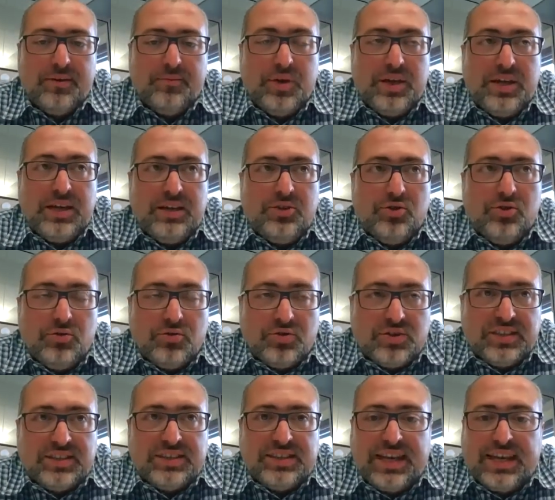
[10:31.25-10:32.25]
We use
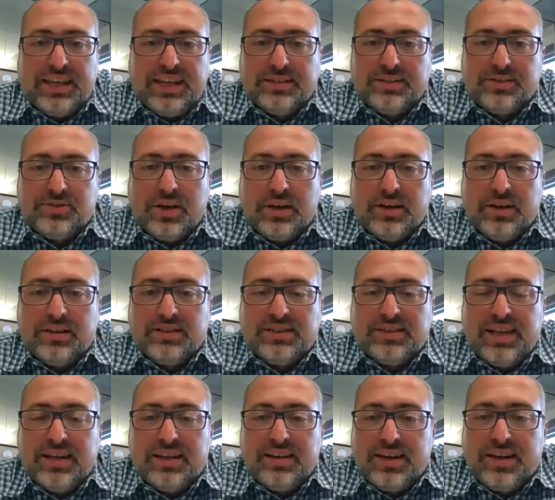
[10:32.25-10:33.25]
this data to try to
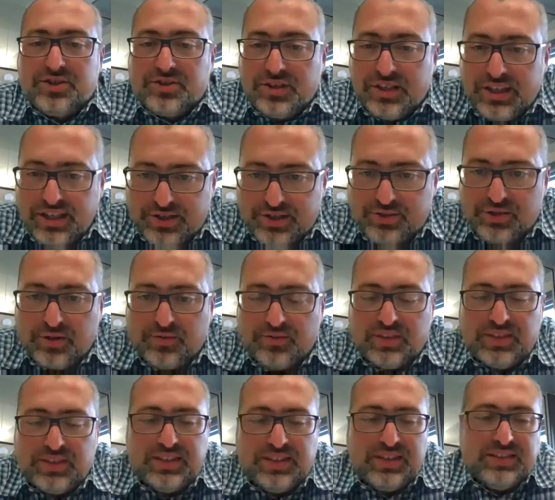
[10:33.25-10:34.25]
understand the natural history of
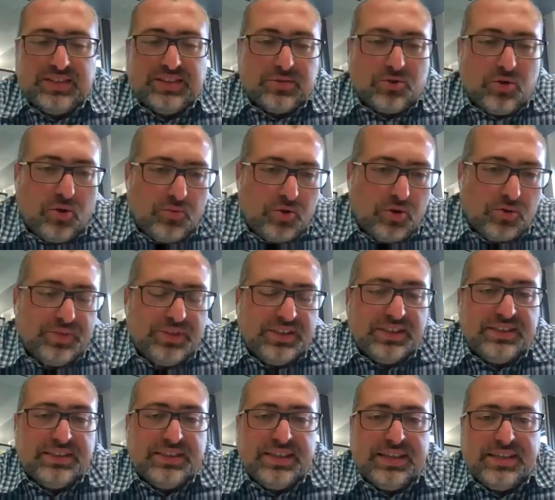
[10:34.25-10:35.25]
diseases,
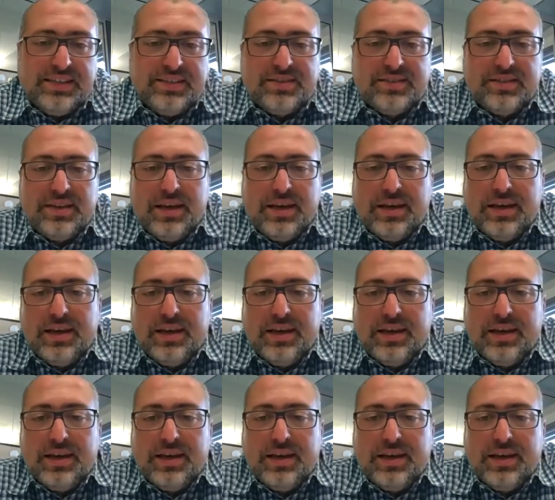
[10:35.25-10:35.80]
comorbidities.